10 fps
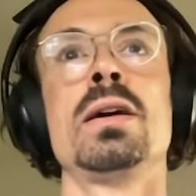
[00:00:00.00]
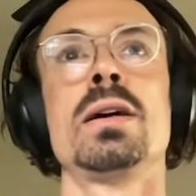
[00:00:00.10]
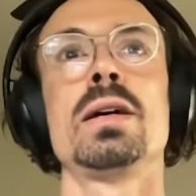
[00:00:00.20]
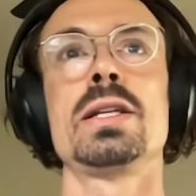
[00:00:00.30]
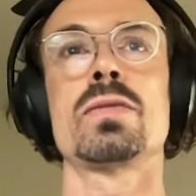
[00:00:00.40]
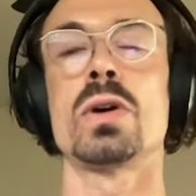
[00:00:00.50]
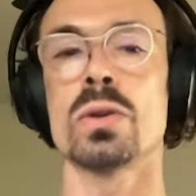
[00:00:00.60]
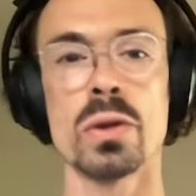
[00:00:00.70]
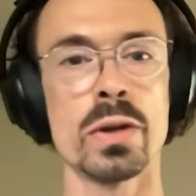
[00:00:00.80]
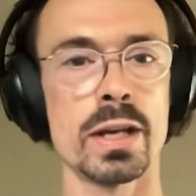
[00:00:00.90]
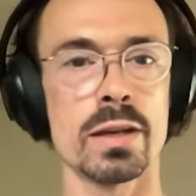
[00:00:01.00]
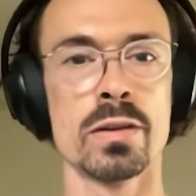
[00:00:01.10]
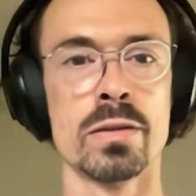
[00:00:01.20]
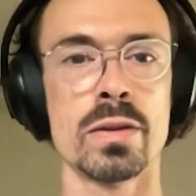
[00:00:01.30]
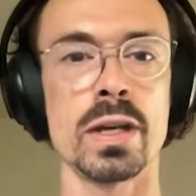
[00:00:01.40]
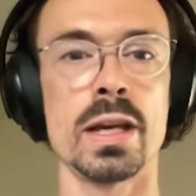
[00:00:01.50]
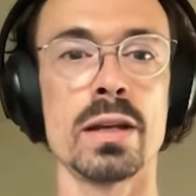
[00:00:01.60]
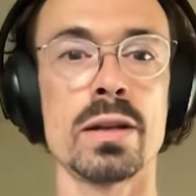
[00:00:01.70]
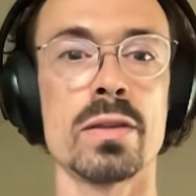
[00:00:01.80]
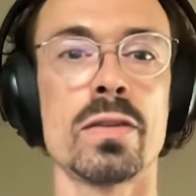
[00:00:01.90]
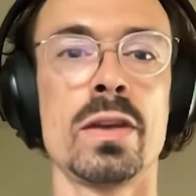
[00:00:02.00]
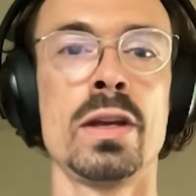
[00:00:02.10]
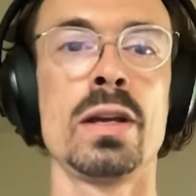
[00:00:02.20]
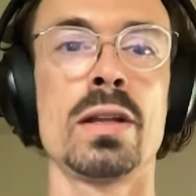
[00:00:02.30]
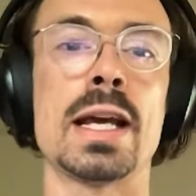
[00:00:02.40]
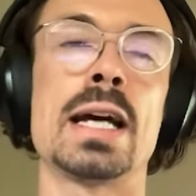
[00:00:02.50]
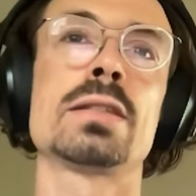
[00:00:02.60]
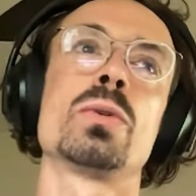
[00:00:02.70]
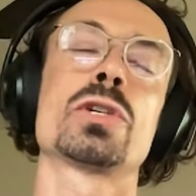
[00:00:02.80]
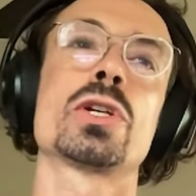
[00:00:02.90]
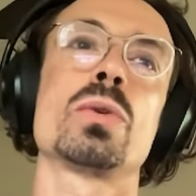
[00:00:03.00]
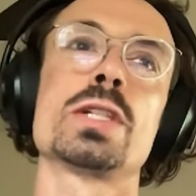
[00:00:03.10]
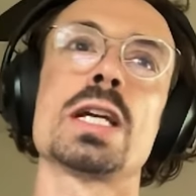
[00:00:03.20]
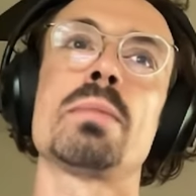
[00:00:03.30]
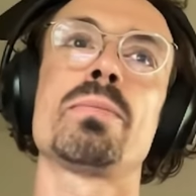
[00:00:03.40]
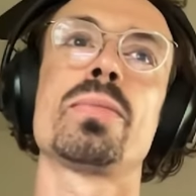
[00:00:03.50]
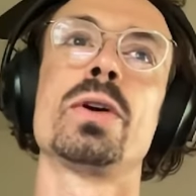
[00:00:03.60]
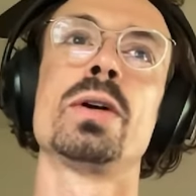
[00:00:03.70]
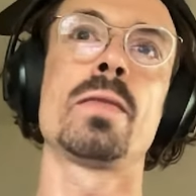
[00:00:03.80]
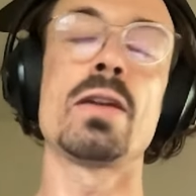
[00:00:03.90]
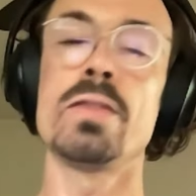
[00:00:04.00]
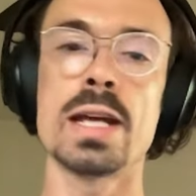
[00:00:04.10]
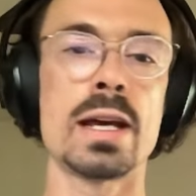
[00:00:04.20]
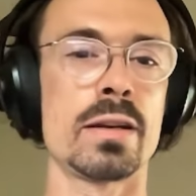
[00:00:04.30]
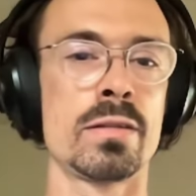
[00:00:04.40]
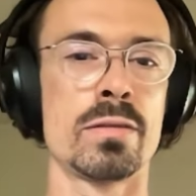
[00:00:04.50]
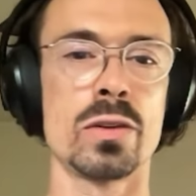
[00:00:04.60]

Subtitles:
is around learning. And that shows up every day.